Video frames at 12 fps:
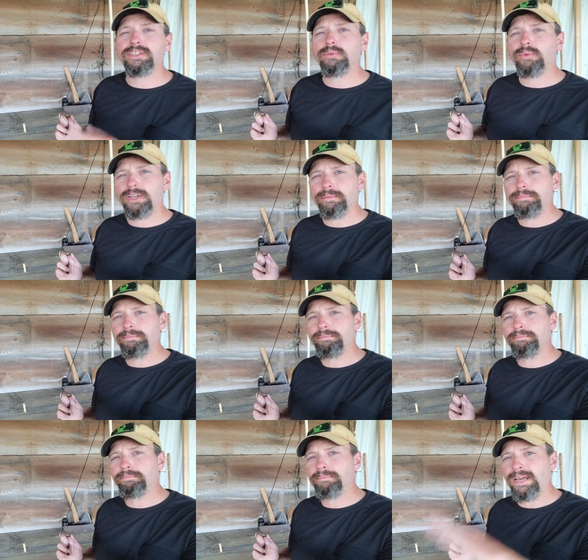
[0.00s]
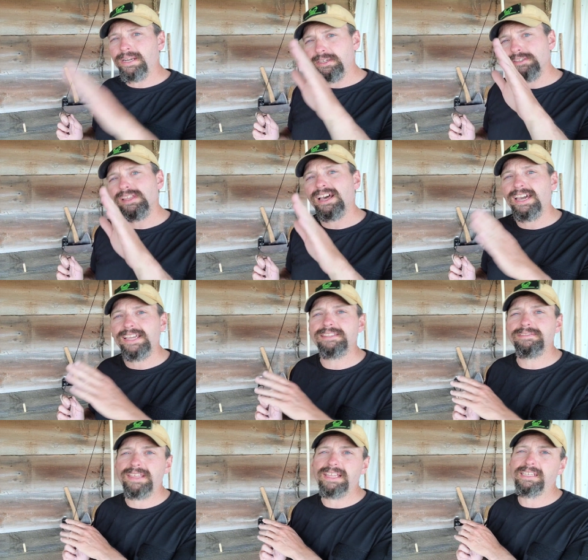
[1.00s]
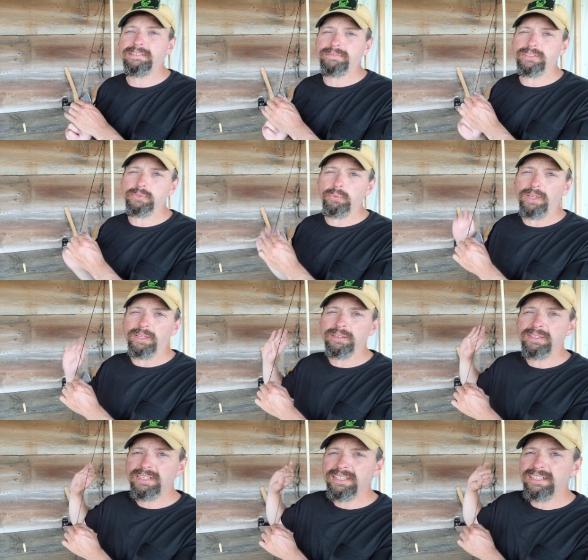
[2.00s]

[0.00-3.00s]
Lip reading: you're going to want to monitor the height of that lift as well.